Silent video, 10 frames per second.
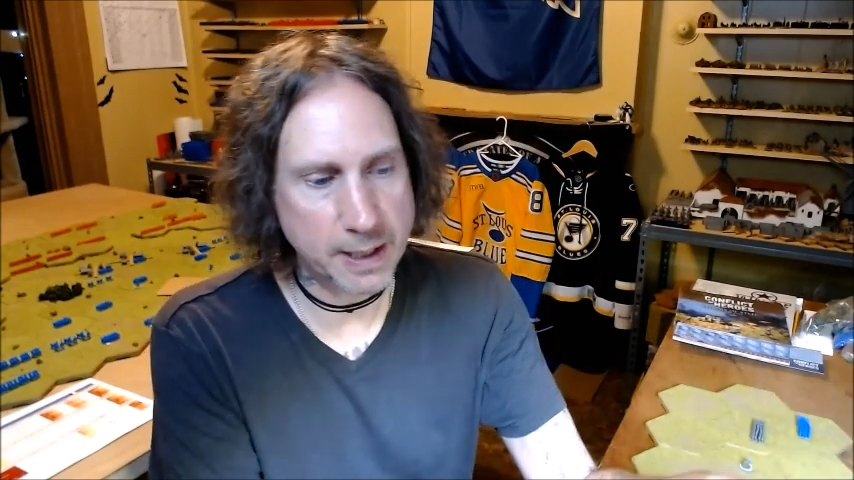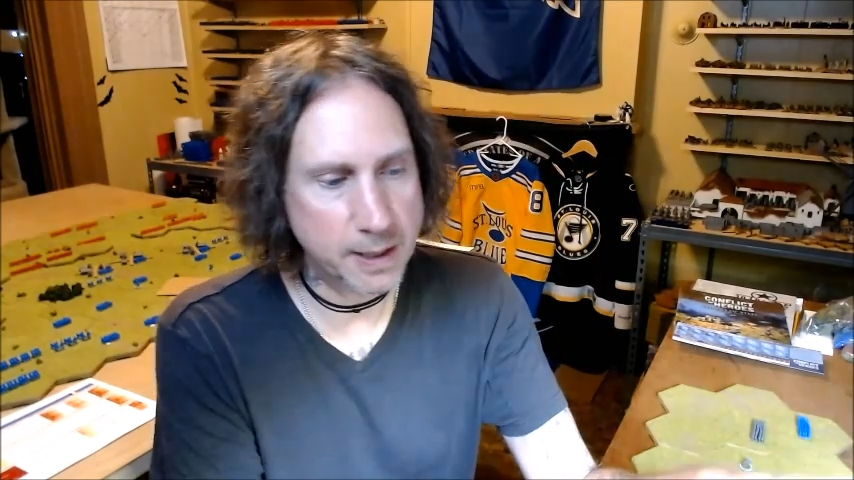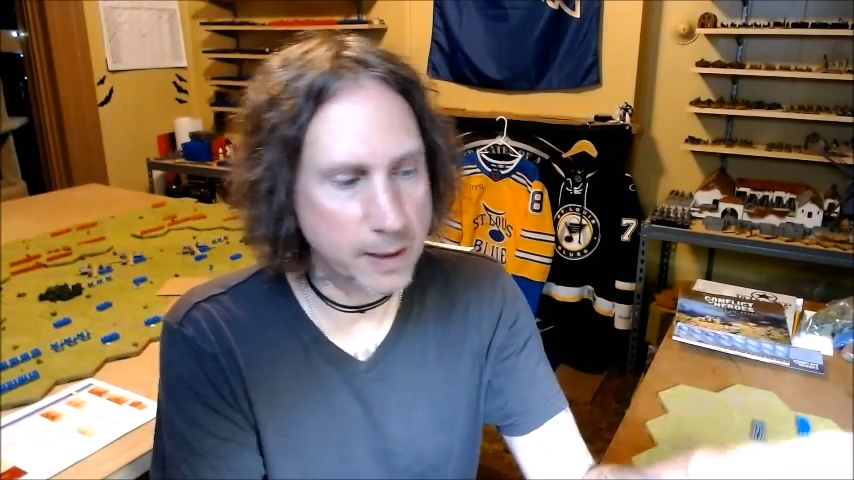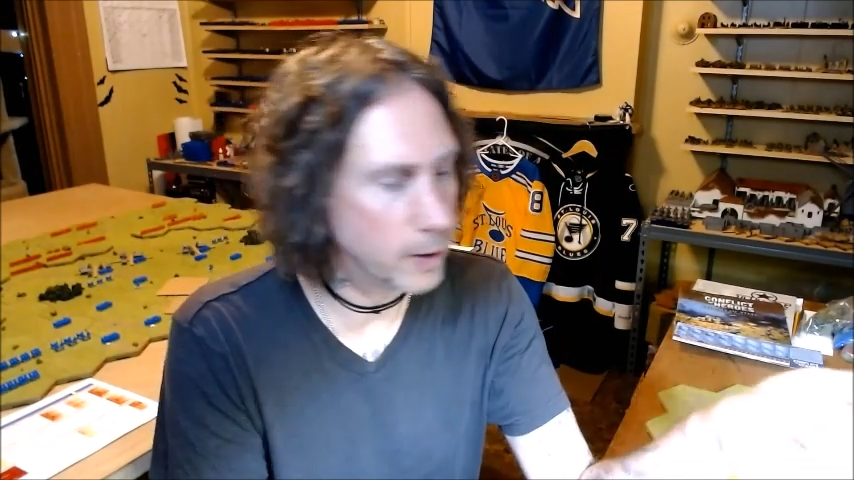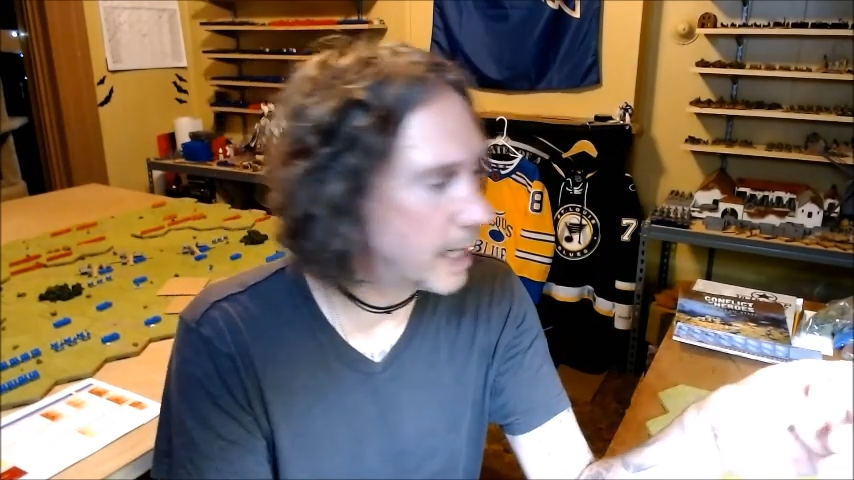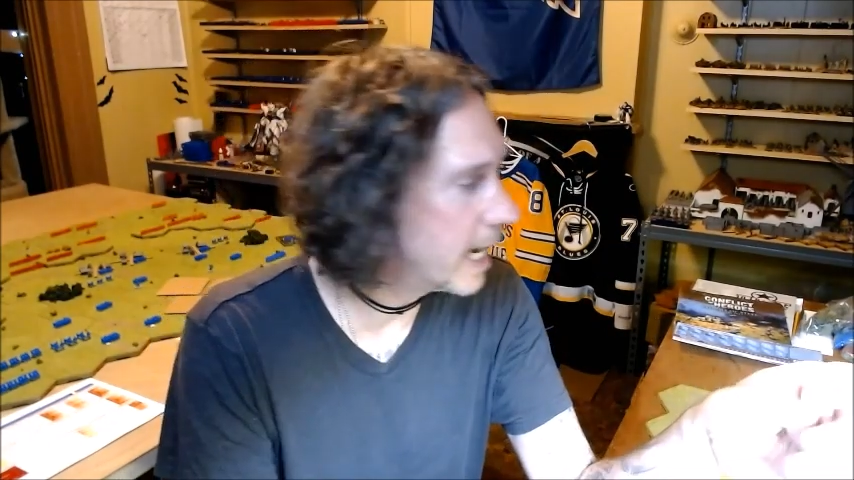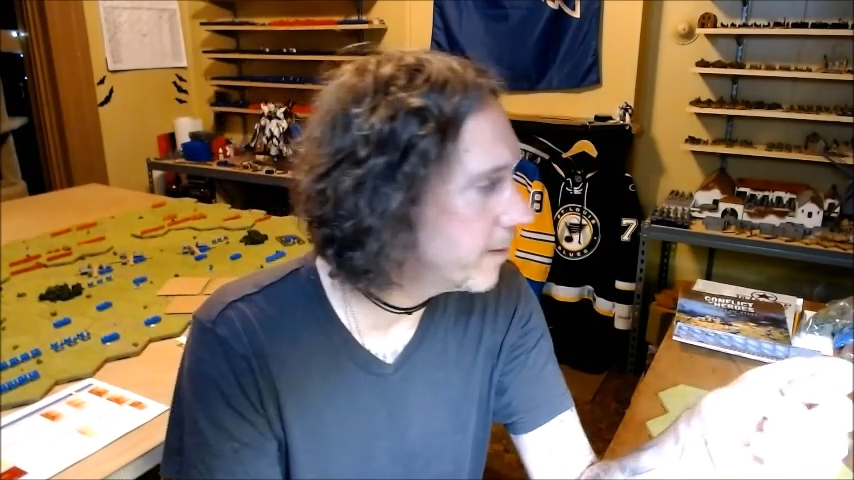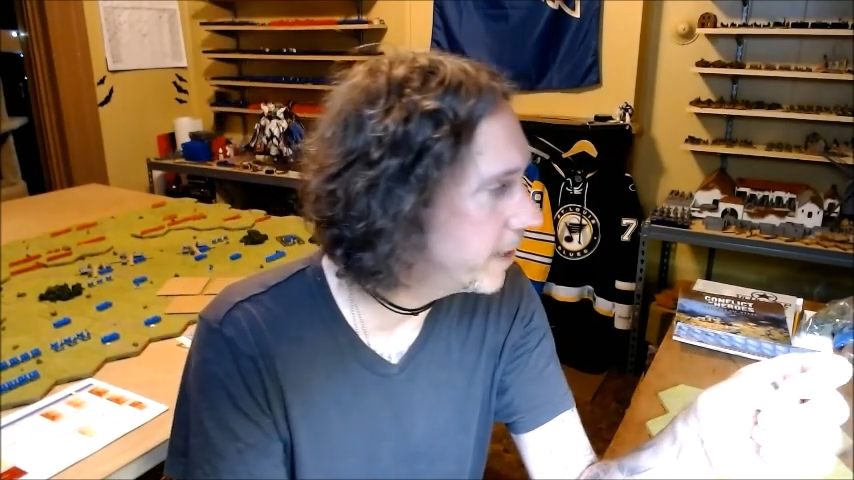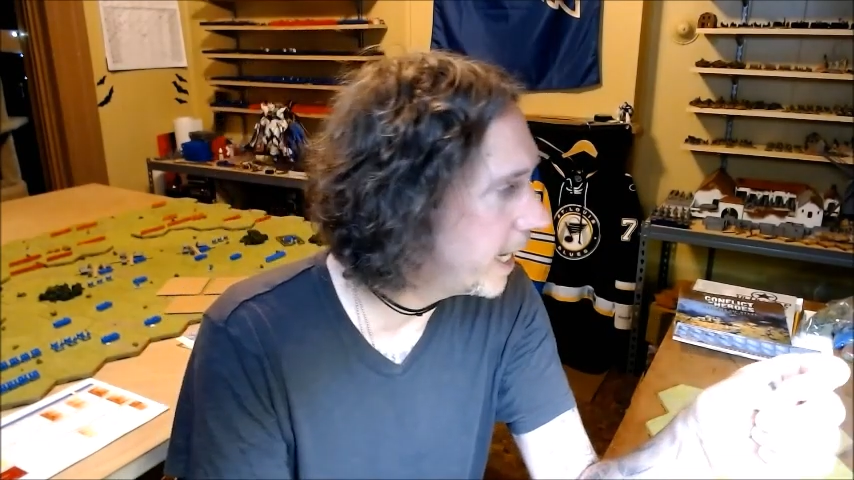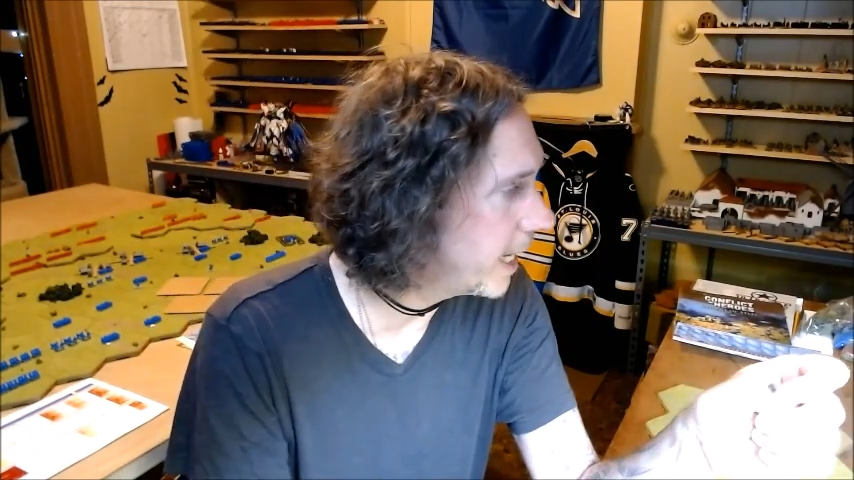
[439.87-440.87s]
You know, a lot of
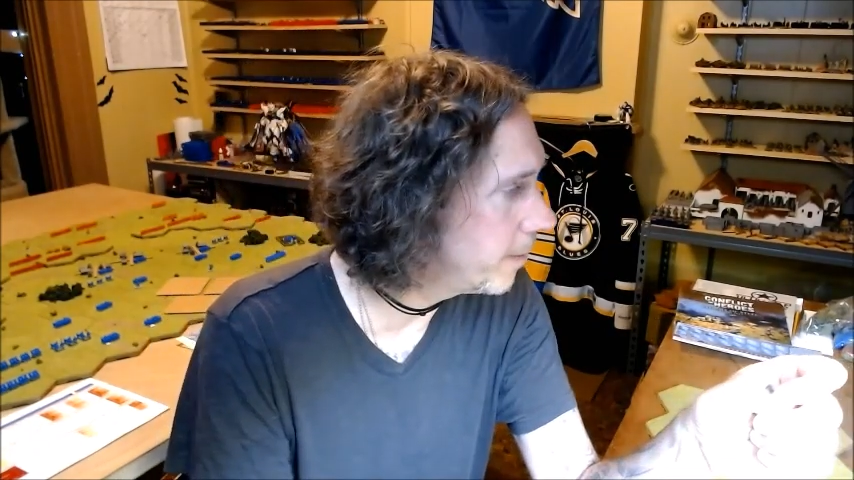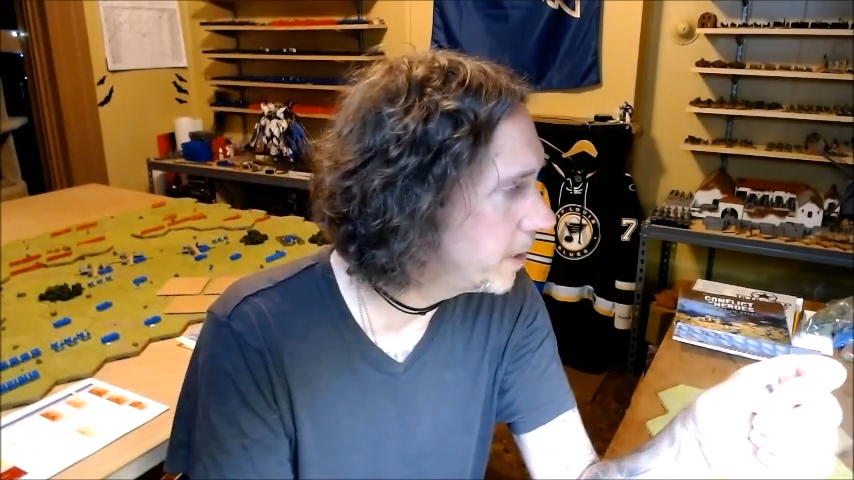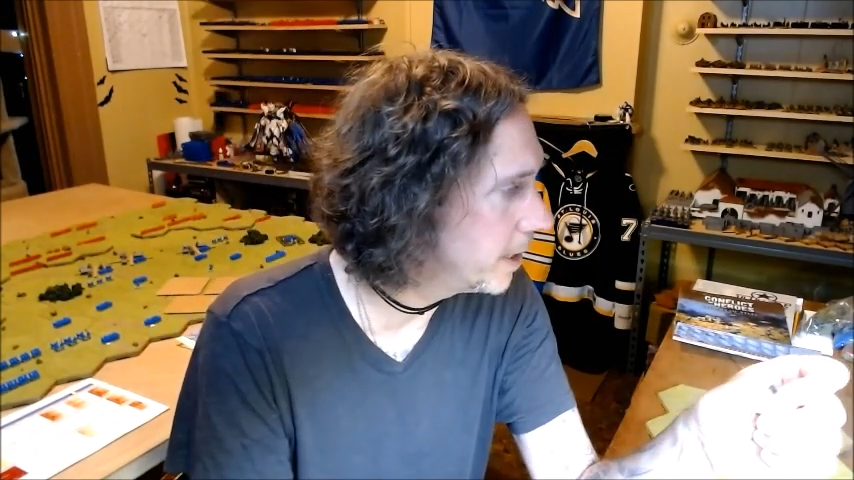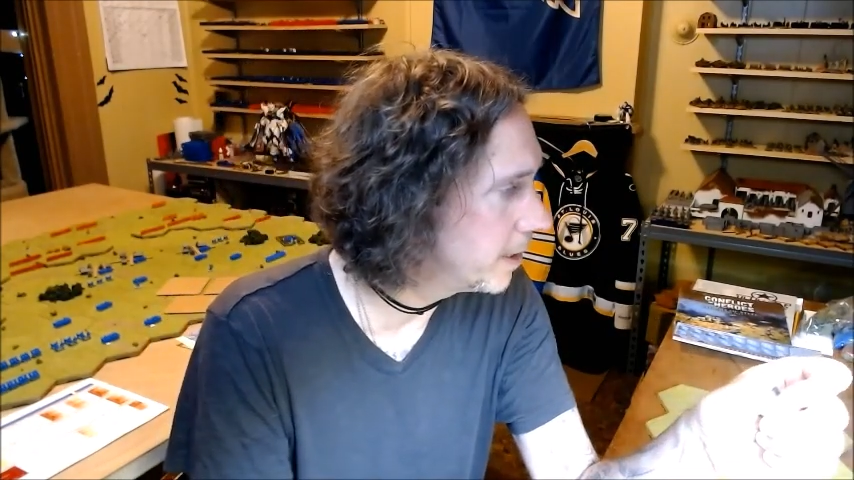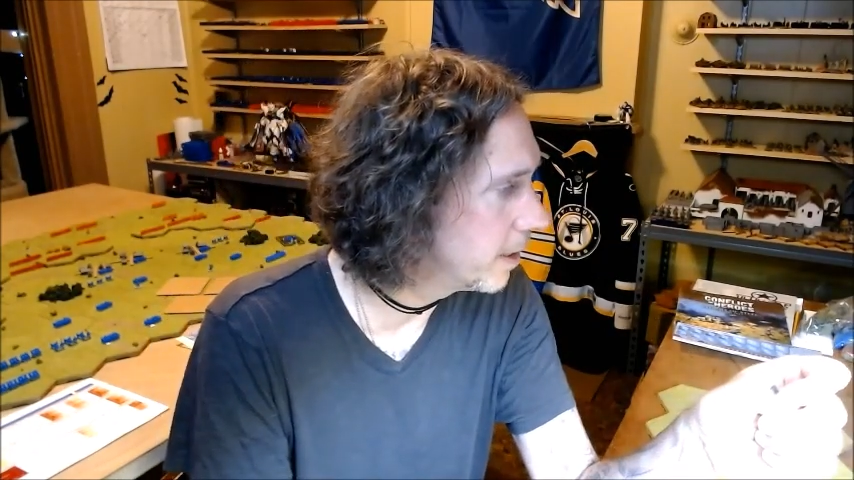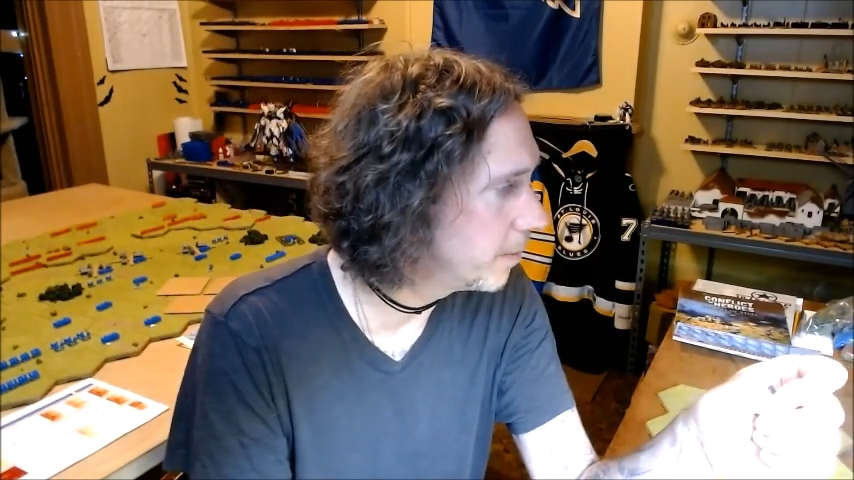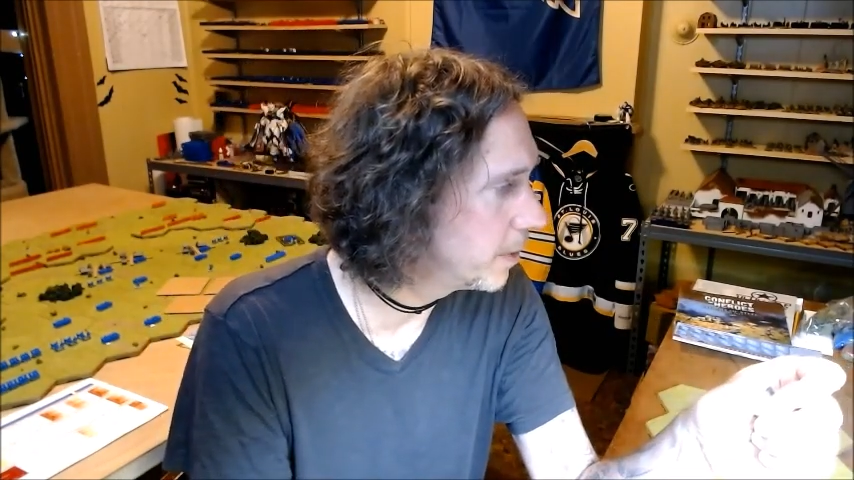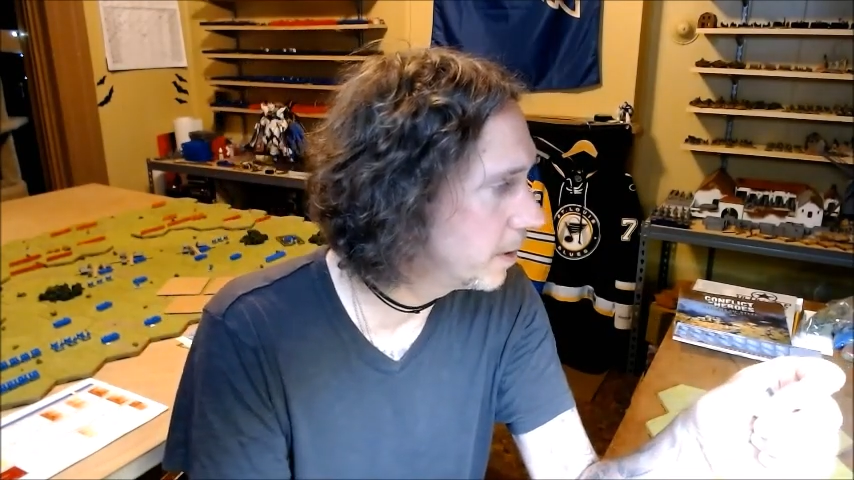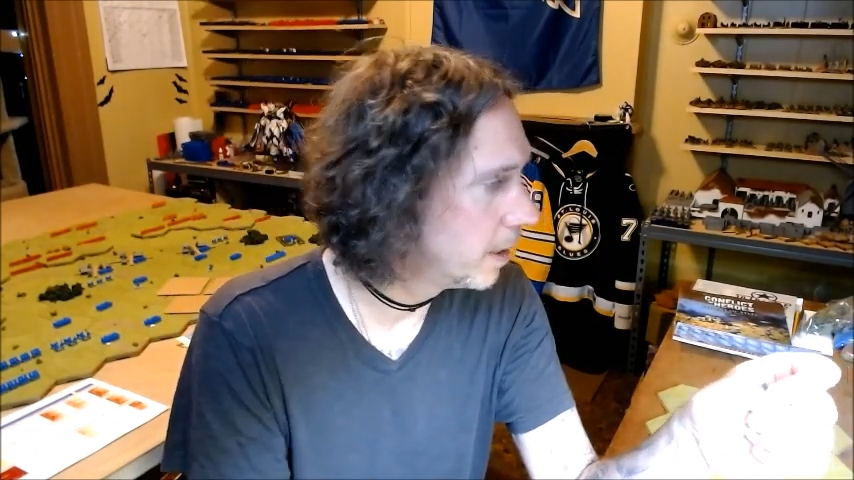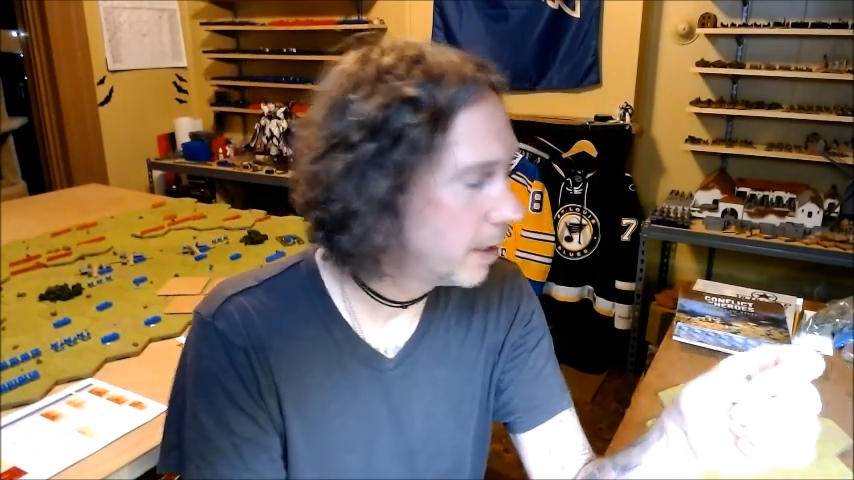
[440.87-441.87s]
game systems,